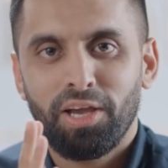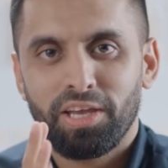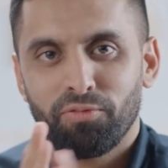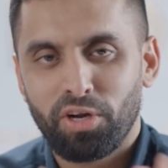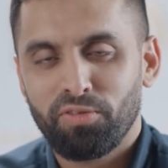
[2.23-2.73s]

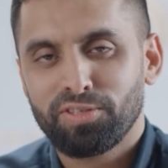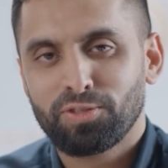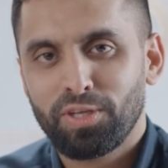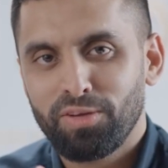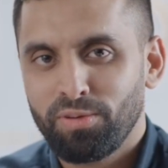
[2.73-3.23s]
In front of us
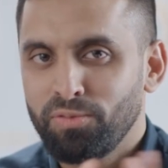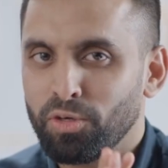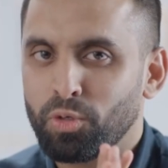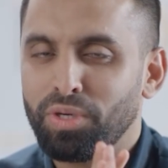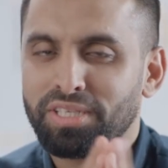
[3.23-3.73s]
today we've got
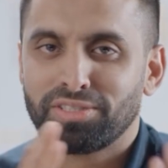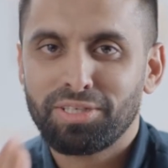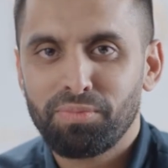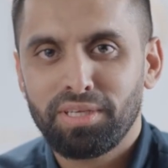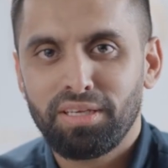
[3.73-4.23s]
two
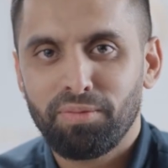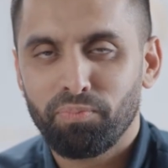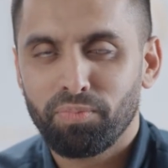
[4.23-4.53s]
extremely